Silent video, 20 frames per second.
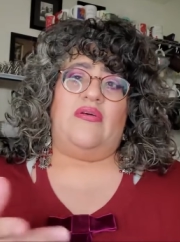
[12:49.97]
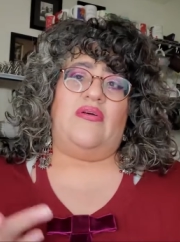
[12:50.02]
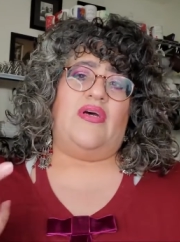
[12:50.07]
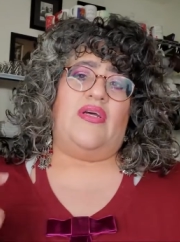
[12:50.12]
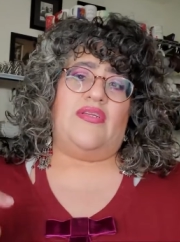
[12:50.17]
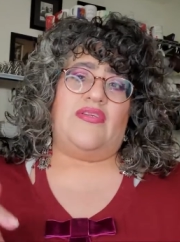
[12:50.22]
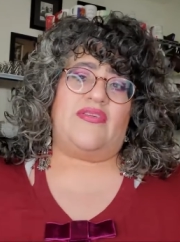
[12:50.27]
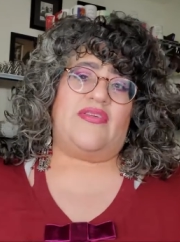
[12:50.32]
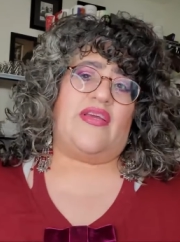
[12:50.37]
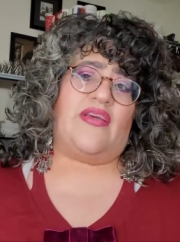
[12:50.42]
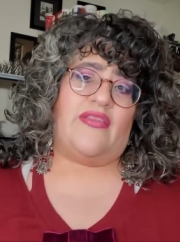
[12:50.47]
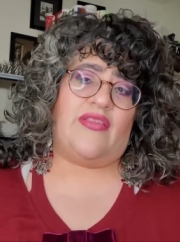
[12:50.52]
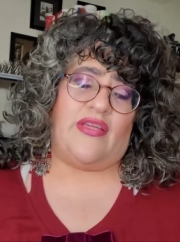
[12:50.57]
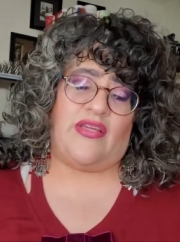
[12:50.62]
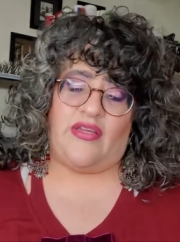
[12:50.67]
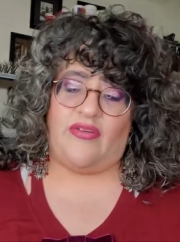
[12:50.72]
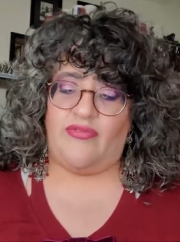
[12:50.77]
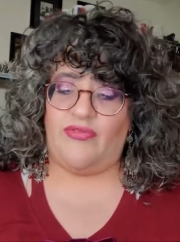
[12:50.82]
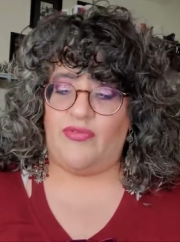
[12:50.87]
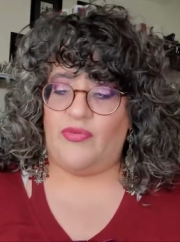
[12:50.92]
Honestly, I
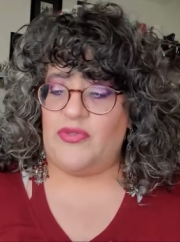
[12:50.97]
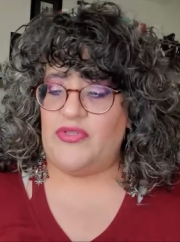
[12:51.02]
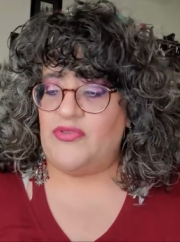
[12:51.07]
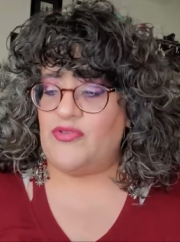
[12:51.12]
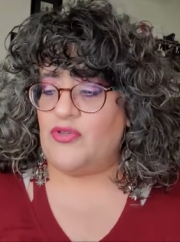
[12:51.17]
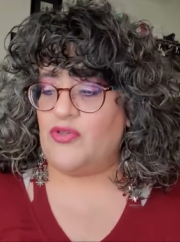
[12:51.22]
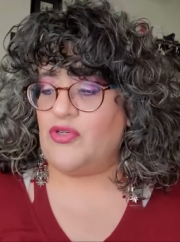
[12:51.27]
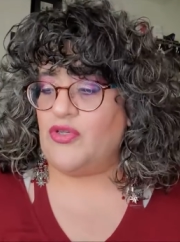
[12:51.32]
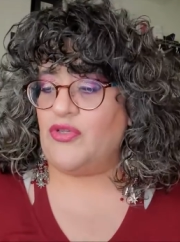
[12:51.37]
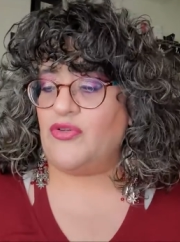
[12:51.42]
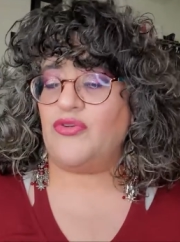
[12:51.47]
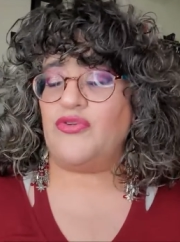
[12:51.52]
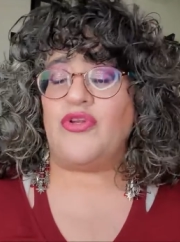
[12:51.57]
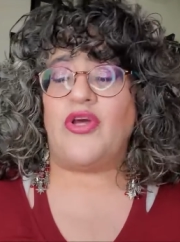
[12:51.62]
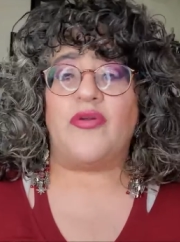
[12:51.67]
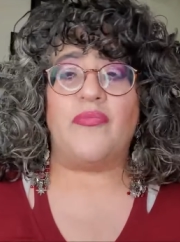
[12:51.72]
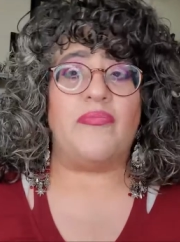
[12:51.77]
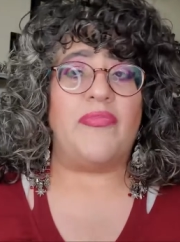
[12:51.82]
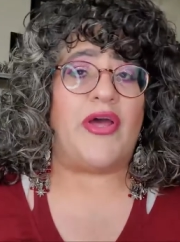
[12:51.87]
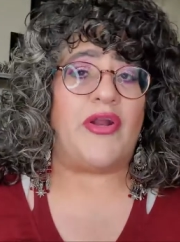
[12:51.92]
think Influenster could have
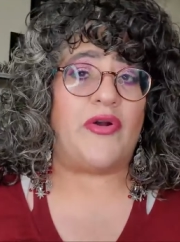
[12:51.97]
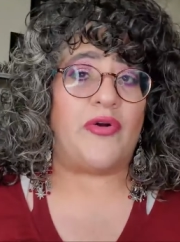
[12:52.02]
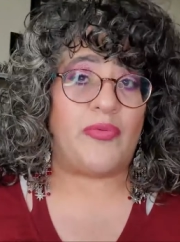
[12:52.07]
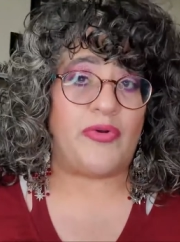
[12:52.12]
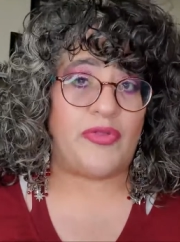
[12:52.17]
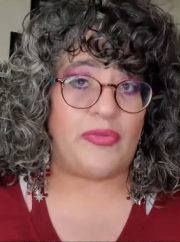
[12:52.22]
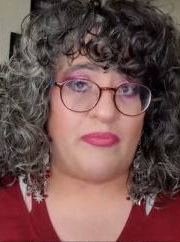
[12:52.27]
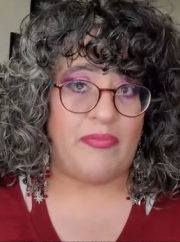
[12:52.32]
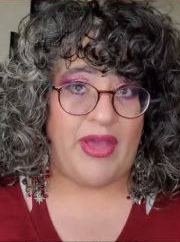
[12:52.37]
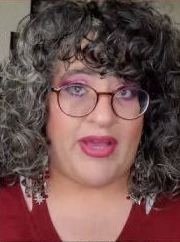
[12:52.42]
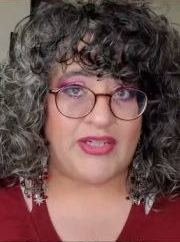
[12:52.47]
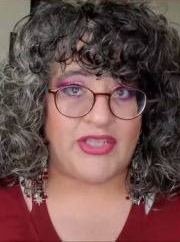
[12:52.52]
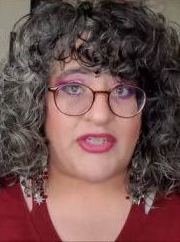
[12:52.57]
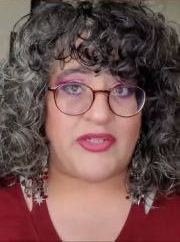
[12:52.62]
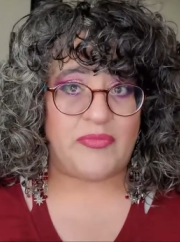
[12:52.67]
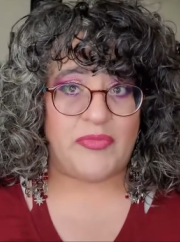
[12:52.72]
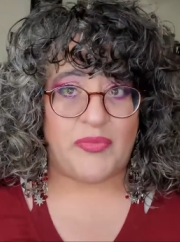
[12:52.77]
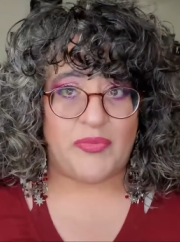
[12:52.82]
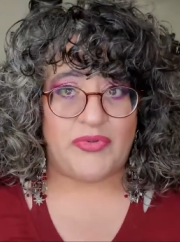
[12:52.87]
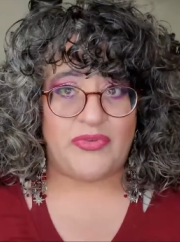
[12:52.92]
done better with
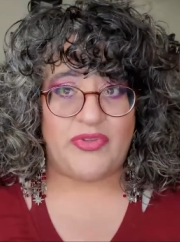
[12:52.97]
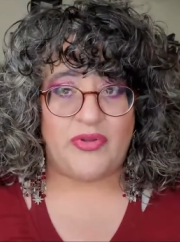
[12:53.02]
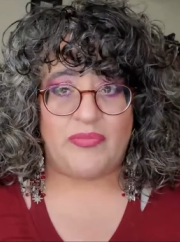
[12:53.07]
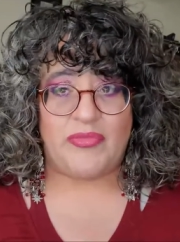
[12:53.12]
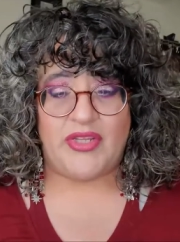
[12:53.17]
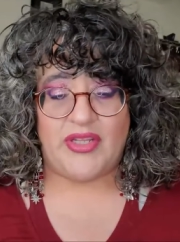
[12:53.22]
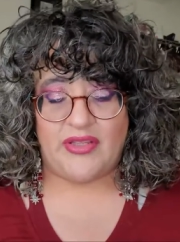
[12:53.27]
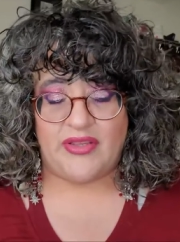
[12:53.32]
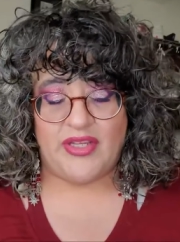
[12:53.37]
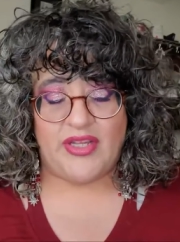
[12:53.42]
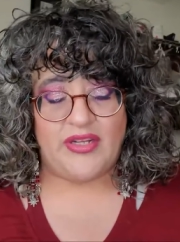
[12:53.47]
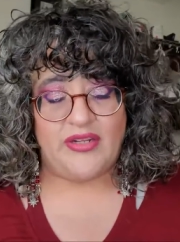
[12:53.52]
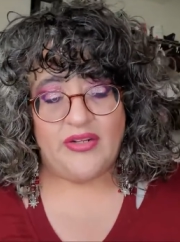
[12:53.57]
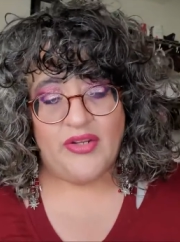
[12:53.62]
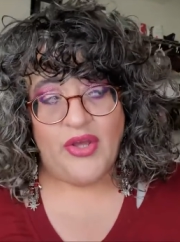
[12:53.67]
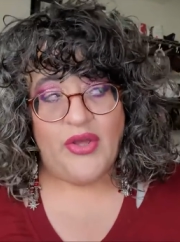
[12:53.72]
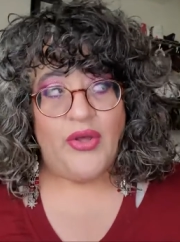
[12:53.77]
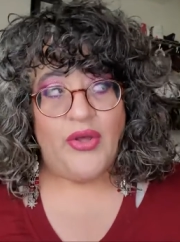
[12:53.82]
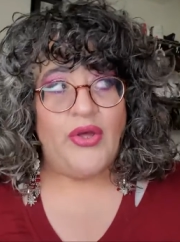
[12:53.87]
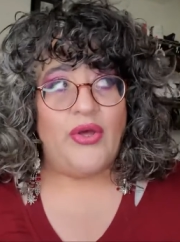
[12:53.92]
matching me with something that
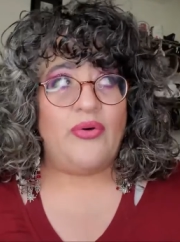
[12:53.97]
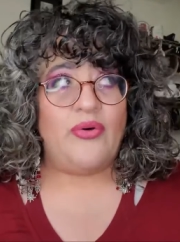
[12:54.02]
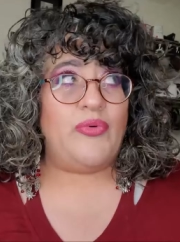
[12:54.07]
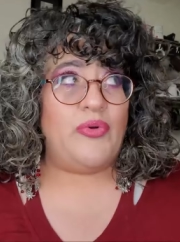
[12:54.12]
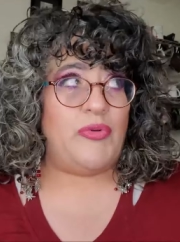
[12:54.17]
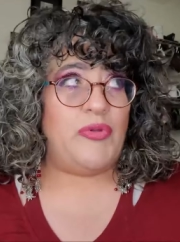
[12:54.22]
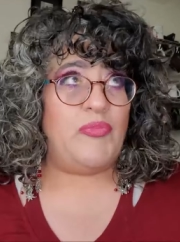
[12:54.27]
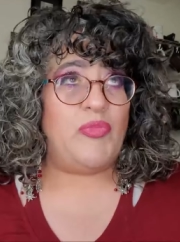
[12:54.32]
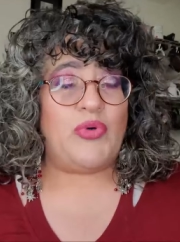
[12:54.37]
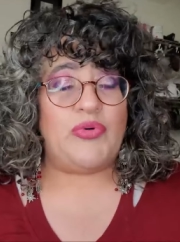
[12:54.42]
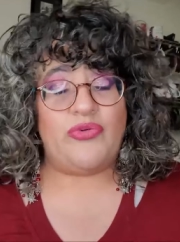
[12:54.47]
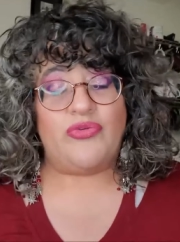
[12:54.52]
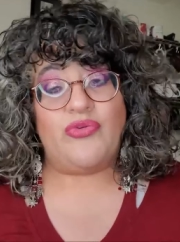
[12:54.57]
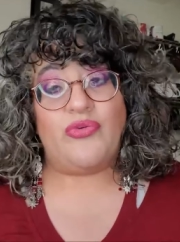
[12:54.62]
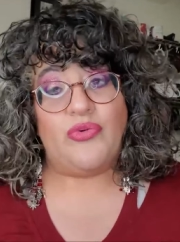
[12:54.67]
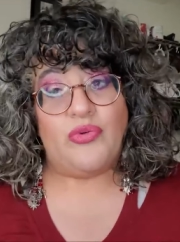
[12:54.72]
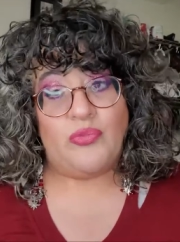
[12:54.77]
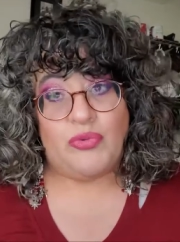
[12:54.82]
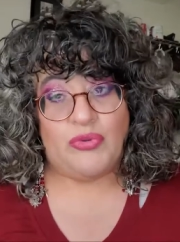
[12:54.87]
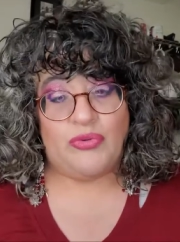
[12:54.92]
would be more
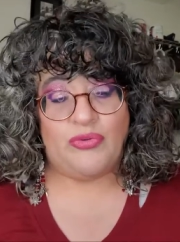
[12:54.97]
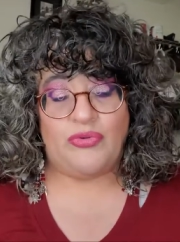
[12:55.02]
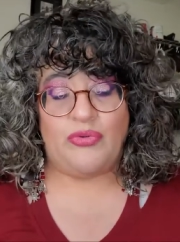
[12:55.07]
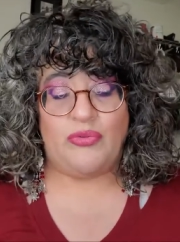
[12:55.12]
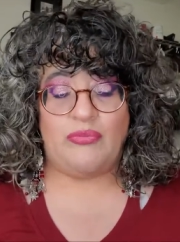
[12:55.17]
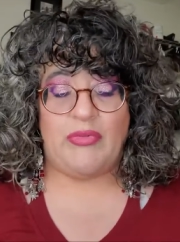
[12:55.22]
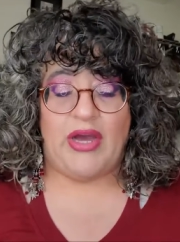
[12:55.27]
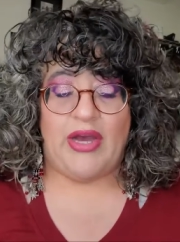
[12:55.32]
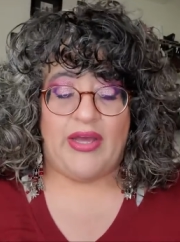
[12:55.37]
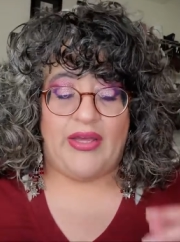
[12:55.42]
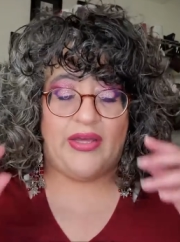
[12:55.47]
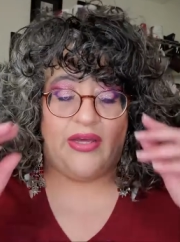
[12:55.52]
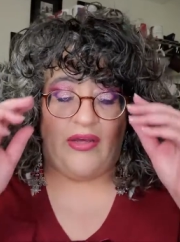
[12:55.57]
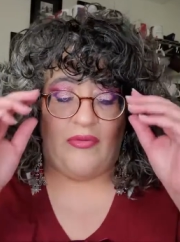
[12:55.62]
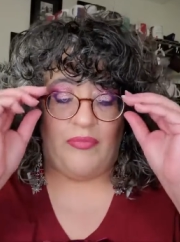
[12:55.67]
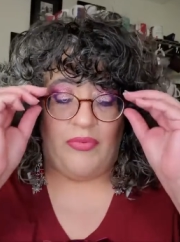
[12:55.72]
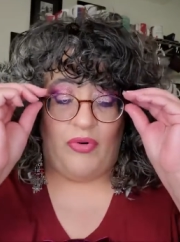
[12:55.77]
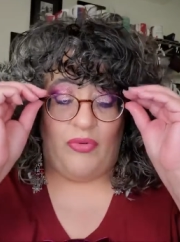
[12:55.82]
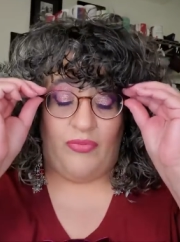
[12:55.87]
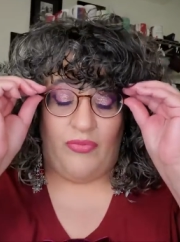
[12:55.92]
suitable to my uh,
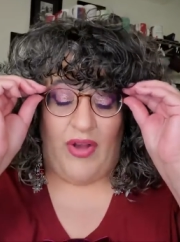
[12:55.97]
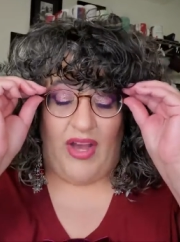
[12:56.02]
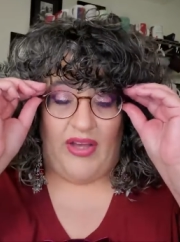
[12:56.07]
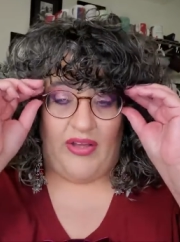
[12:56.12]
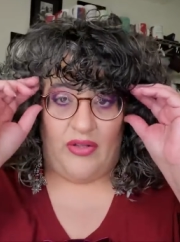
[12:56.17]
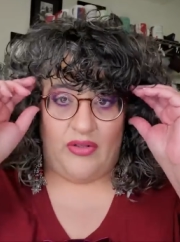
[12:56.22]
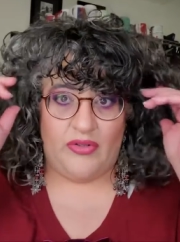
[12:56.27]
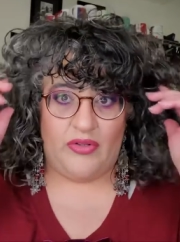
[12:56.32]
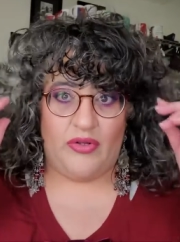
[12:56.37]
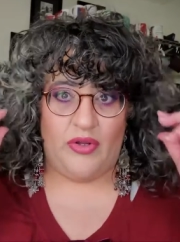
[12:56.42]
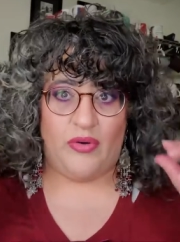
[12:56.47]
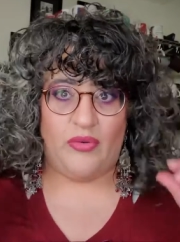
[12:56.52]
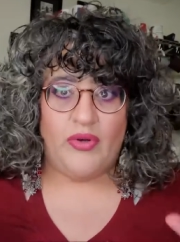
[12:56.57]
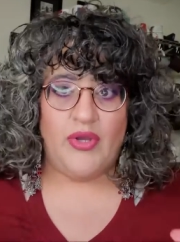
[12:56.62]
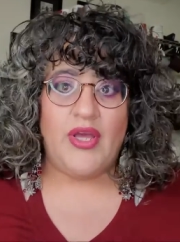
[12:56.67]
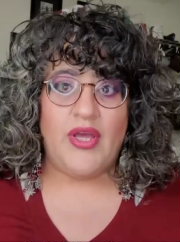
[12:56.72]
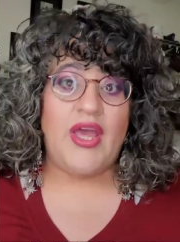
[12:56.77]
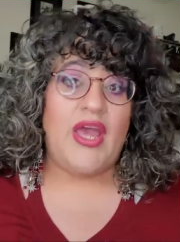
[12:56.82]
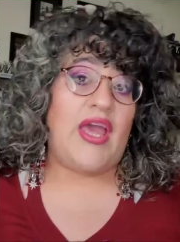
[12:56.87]
profile, you know.